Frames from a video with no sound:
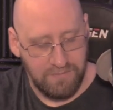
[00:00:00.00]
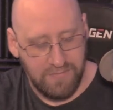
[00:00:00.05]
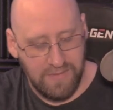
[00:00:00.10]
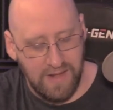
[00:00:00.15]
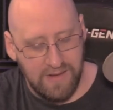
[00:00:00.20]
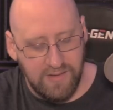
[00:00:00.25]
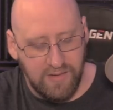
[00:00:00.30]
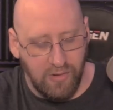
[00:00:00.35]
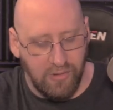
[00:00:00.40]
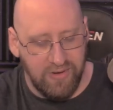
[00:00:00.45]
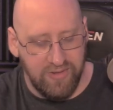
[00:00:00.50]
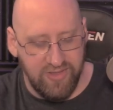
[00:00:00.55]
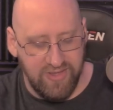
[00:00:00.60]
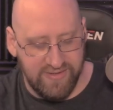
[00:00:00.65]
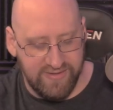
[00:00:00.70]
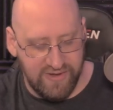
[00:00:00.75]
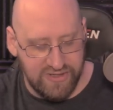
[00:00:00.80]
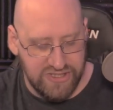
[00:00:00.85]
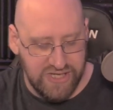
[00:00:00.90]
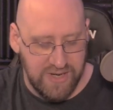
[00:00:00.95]
According to the
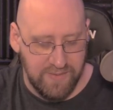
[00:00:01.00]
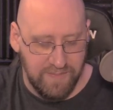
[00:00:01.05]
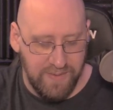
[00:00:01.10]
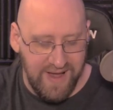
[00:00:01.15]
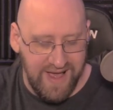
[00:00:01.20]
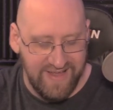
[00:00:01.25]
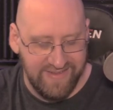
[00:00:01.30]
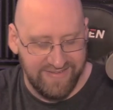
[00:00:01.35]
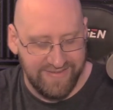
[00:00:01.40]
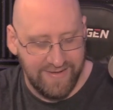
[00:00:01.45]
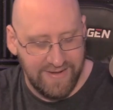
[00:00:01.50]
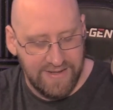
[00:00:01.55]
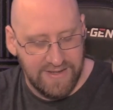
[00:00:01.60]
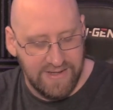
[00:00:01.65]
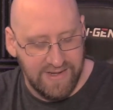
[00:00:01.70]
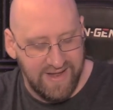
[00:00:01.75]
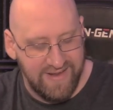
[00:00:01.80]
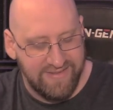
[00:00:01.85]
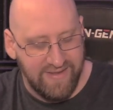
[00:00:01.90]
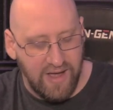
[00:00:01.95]
Associated Press,
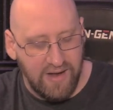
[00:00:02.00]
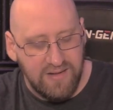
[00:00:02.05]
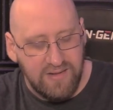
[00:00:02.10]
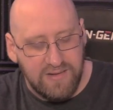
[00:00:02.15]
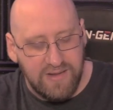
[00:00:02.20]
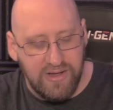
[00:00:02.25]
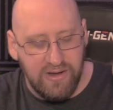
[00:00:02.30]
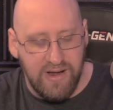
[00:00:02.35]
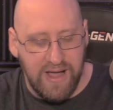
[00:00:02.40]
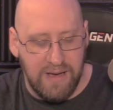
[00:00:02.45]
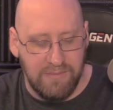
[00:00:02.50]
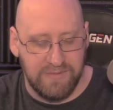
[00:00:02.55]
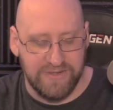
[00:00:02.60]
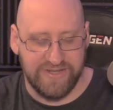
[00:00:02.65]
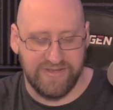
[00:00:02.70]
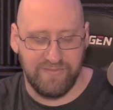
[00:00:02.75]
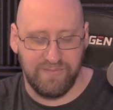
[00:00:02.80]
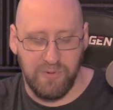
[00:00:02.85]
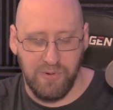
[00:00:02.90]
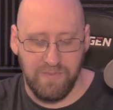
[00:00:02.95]
it's unclear how much
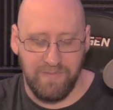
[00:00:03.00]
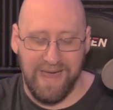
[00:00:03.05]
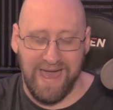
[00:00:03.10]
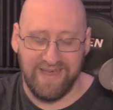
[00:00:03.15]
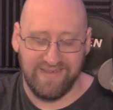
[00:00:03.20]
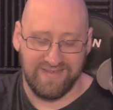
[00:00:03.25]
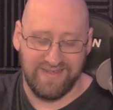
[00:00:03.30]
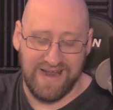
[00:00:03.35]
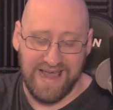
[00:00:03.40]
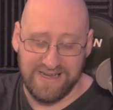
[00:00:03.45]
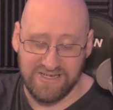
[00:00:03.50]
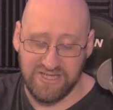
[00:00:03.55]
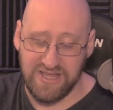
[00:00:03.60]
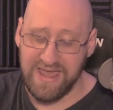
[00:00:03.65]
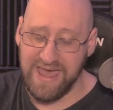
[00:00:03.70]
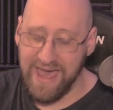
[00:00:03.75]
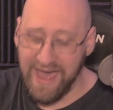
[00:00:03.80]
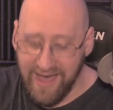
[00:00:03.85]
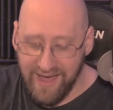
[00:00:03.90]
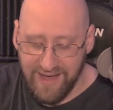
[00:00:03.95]
support Paxton actually
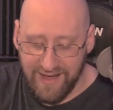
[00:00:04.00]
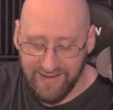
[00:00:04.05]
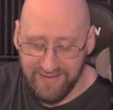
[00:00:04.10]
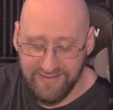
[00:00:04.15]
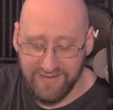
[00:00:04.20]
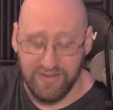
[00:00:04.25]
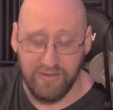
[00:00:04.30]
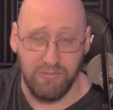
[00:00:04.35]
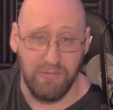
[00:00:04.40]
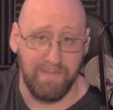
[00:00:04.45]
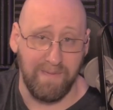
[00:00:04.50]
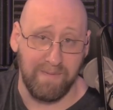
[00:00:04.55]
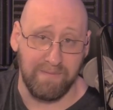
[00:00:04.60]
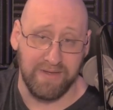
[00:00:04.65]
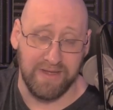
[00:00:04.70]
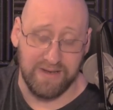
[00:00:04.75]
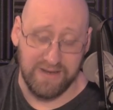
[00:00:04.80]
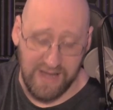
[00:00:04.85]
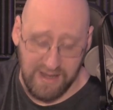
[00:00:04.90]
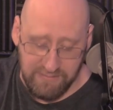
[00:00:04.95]
has in the
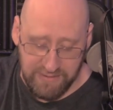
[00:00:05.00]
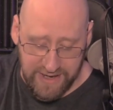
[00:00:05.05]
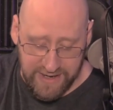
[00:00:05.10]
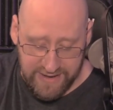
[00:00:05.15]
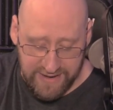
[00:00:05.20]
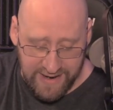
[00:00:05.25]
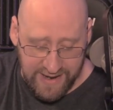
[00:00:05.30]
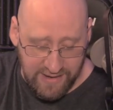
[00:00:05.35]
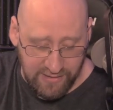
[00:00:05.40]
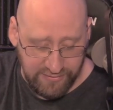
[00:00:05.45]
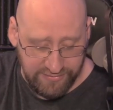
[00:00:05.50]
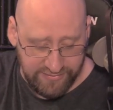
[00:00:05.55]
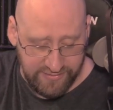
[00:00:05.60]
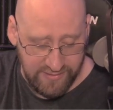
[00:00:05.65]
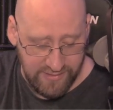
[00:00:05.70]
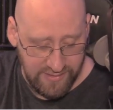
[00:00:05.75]
Republican-dominated House.